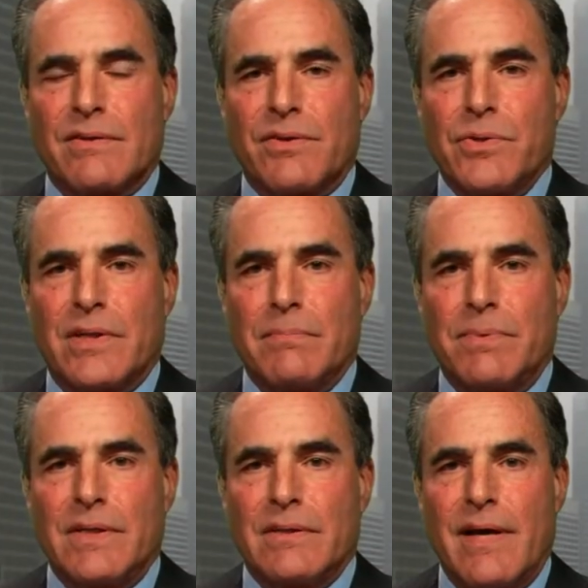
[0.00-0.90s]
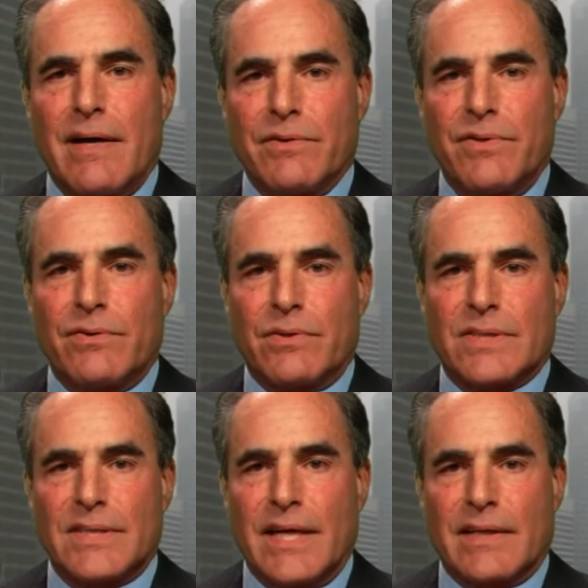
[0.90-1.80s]
you can be healthy or
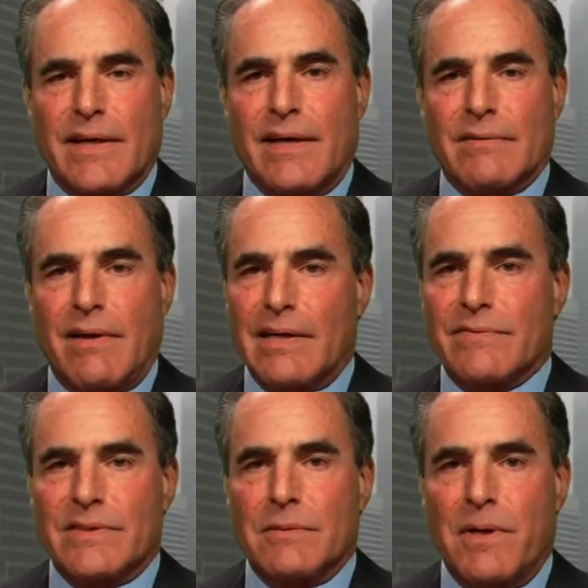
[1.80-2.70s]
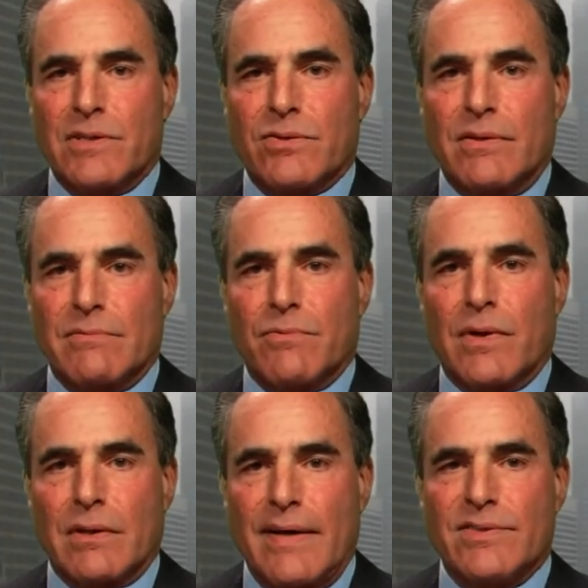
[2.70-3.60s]
sick, and a lot of it depends on
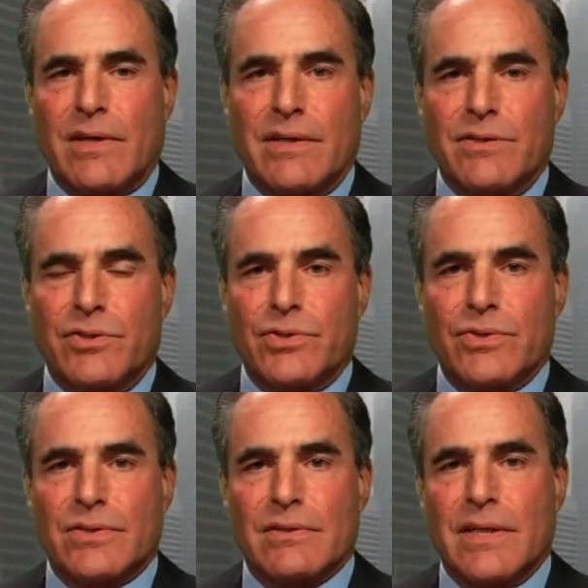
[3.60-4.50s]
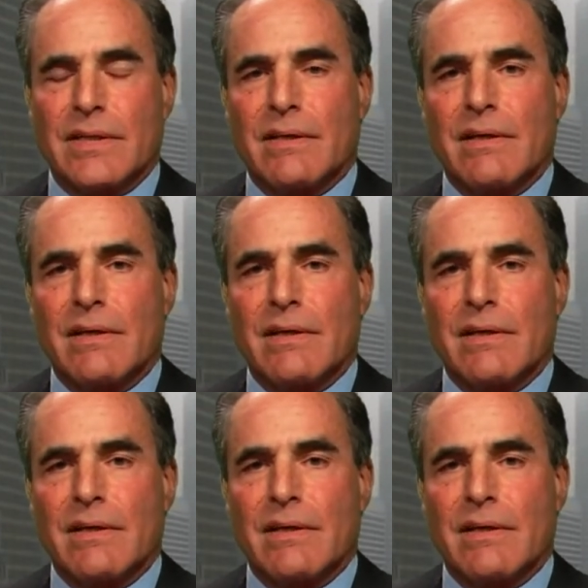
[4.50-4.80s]
what lifestyle you choose to lead.